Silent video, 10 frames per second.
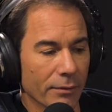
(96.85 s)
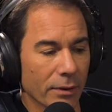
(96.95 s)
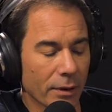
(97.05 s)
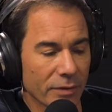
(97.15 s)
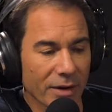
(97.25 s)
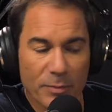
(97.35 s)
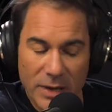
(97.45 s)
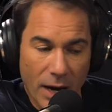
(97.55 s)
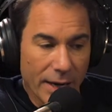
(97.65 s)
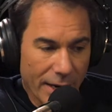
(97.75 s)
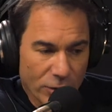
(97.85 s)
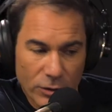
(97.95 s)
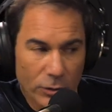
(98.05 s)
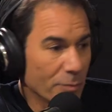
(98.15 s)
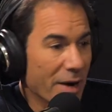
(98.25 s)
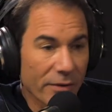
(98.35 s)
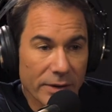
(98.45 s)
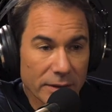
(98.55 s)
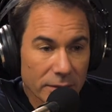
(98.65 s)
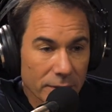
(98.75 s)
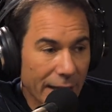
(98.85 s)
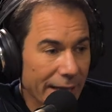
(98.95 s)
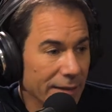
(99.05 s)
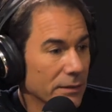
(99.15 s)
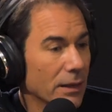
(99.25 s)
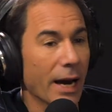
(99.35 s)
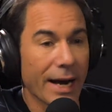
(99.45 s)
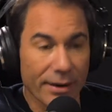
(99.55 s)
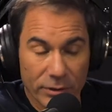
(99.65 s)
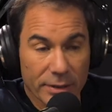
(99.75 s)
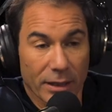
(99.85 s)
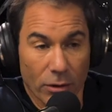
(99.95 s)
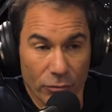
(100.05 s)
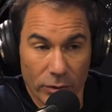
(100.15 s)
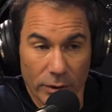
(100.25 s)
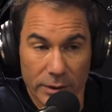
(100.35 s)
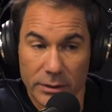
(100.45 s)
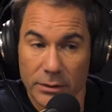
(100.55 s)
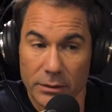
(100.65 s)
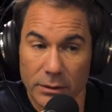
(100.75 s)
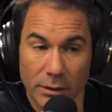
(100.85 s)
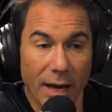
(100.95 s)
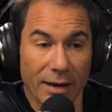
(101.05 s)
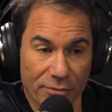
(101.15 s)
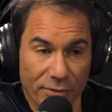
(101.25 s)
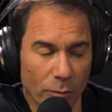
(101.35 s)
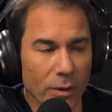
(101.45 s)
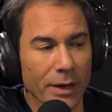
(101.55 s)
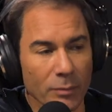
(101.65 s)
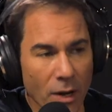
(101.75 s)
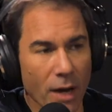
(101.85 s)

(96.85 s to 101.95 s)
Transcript: of an FBI agent who's married, and I have to take over his life. And when I'm